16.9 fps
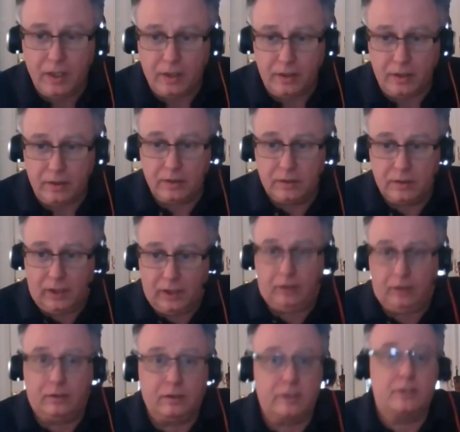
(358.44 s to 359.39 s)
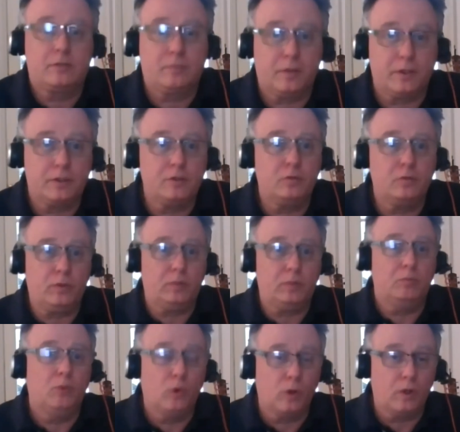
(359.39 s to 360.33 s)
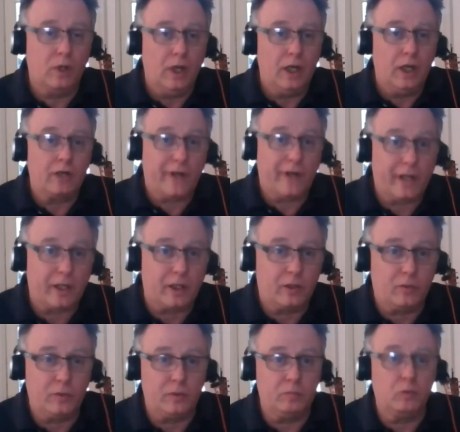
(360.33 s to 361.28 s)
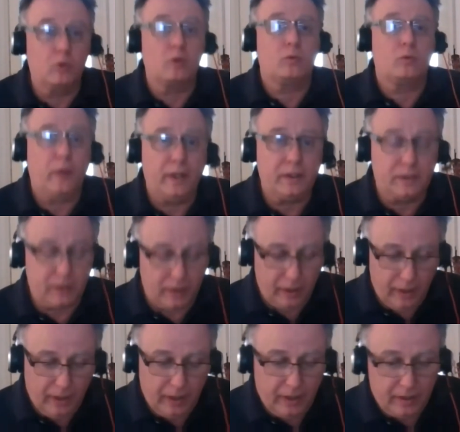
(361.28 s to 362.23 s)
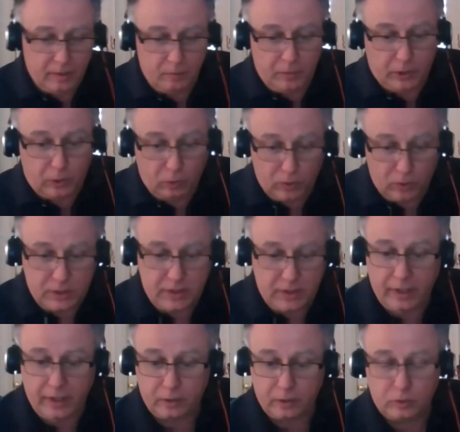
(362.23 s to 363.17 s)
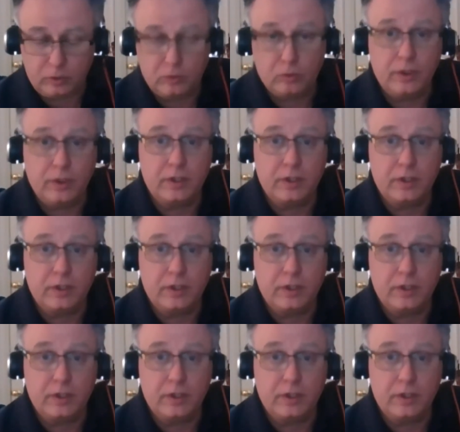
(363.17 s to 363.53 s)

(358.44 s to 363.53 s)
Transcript: entitle this person with more rank, with more weight, because they are doing